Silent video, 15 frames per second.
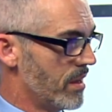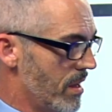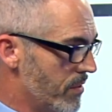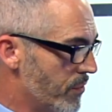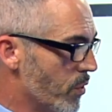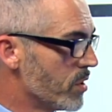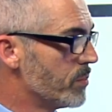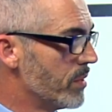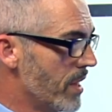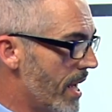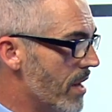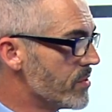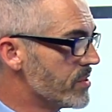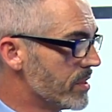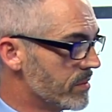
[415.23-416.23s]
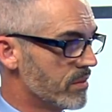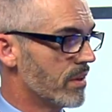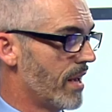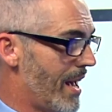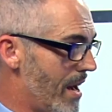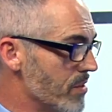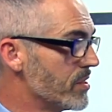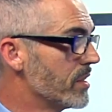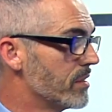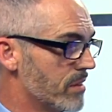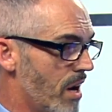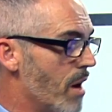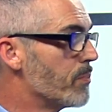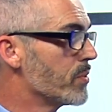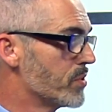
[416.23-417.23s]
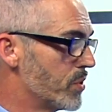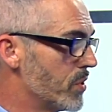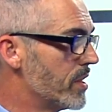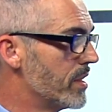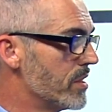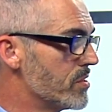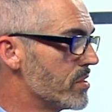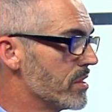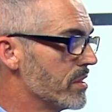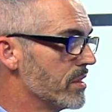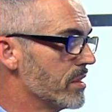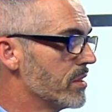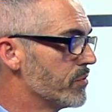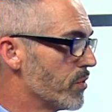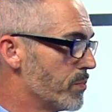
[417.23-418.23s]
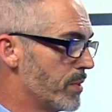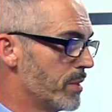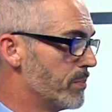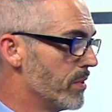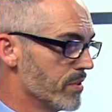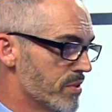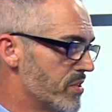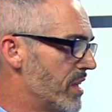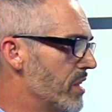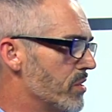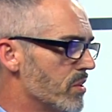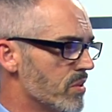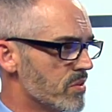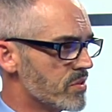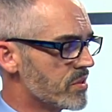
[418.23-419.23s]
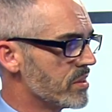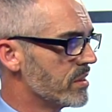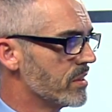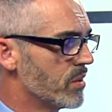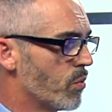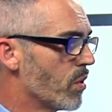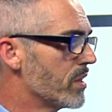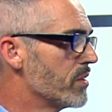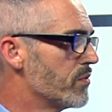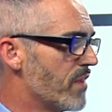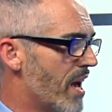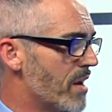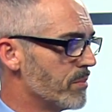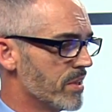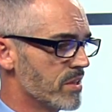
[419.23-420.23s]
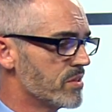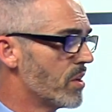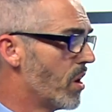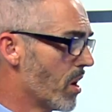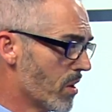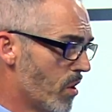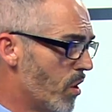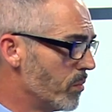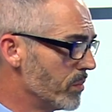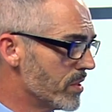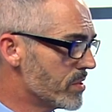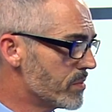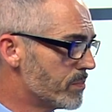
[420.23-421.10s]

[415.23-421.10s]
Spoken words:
affordable housing opportunities for people, seniors, working families, our homeless